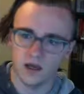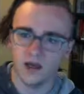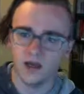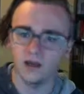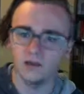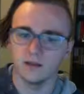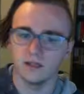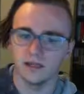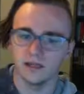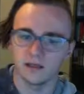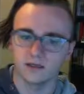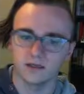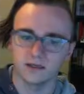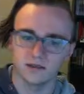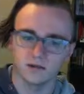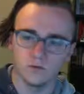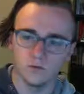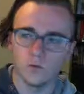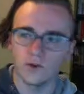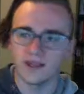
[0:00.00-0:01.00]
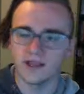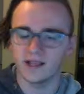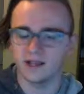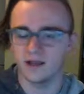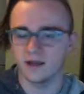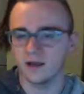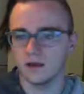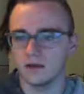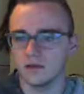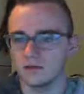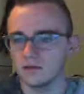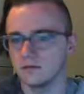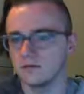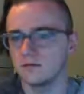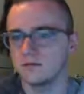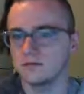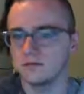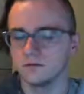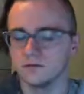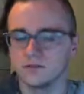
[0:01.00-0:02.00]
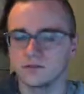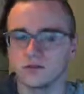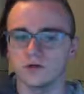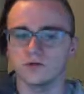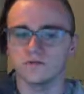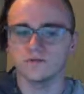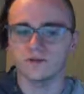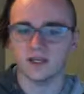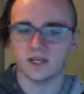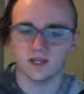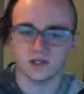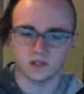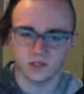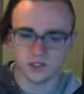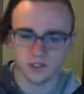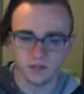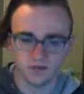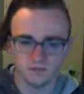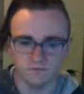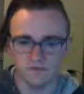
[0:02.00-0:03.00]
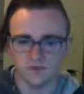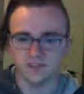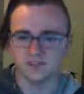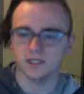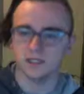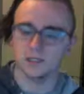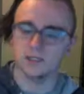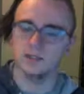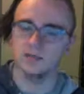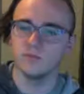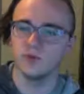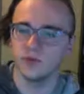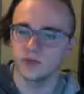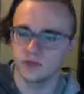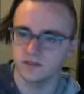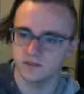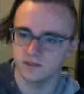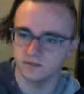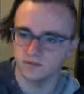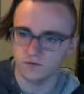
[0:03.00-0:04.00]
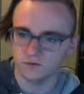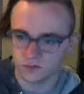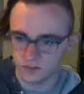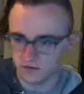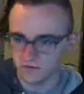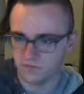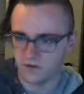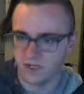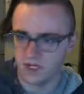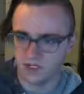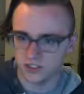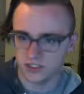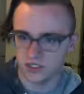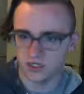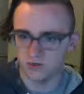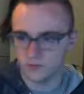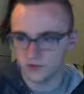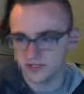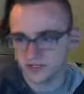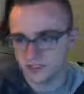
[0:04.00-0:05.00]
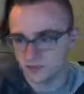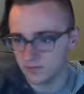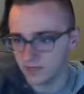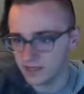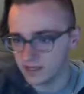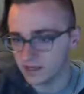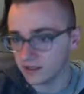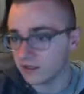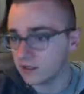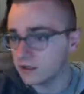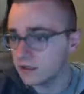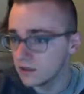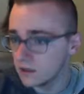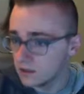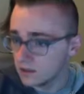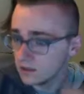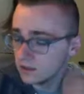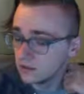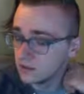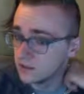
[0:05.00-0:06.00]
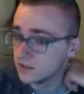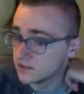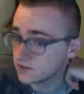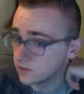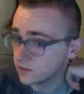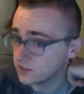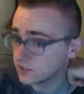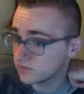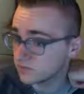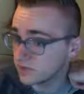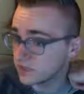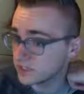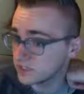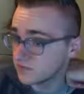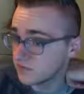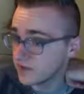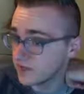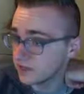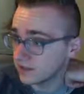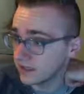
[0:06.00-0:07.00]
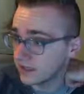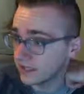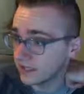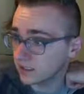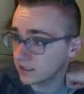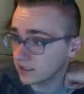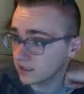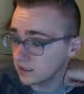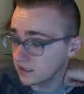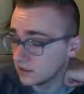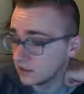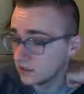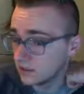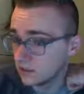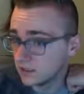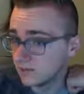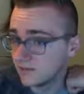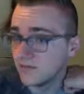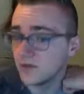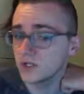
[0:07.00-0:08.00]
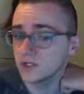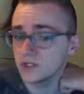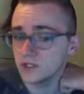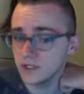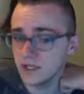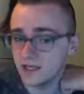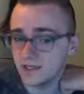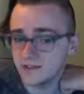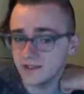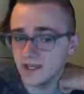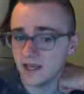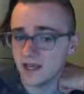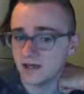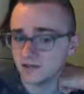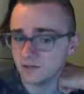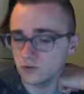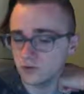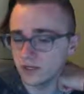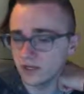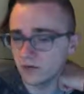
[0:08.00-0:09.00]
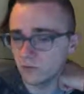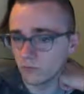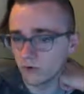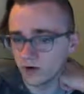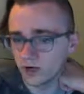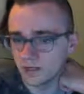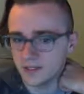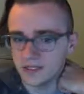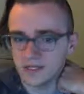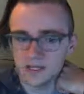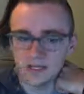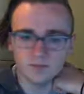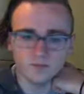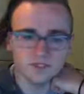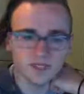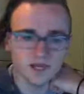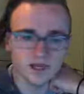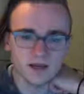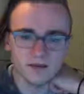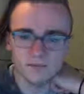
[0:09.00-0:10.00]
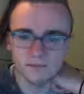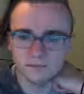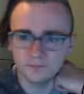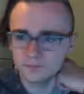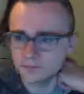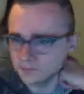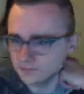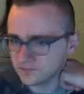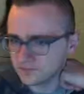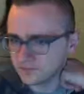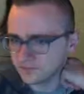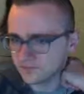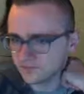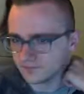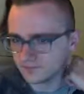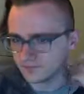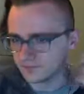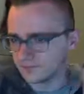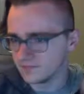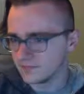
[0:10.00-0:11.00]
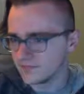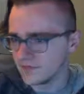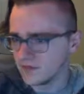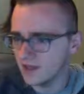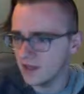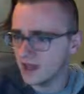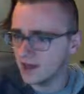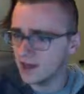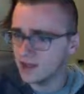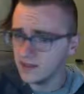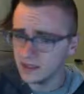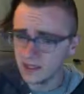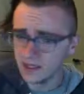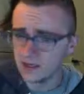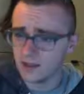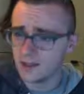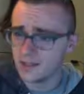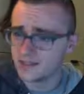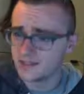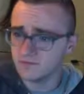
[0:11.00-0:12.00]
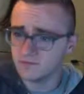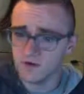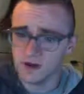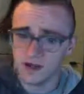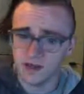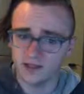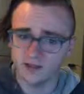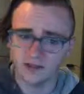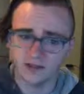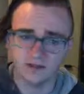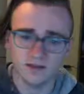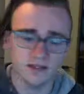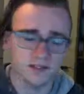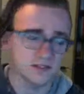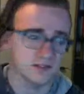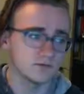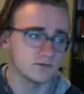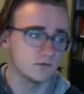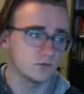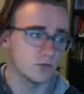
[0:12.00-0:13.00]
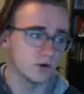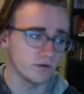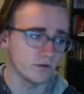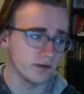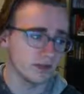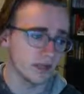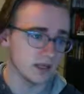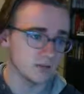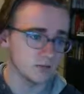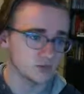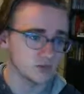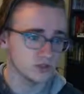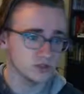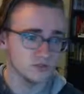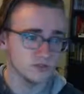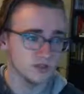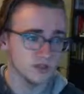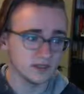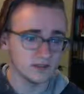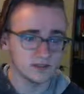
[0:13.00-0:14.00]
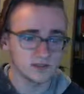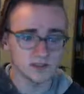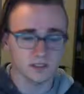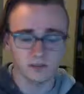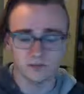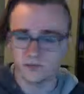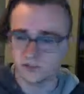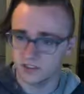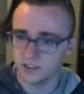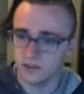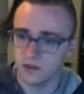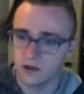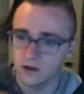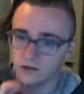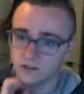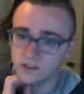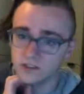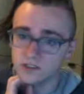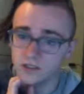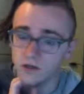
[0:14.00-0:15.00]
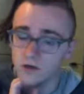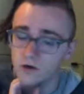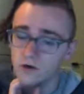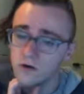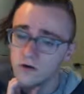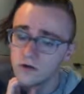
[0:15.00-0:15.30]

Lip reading: like waiting on certification, fixing little bugs for certification and resubmitting. So it's been like much less actual like work on the game time, and that's fine. Like that's where the game should be this close to launch. So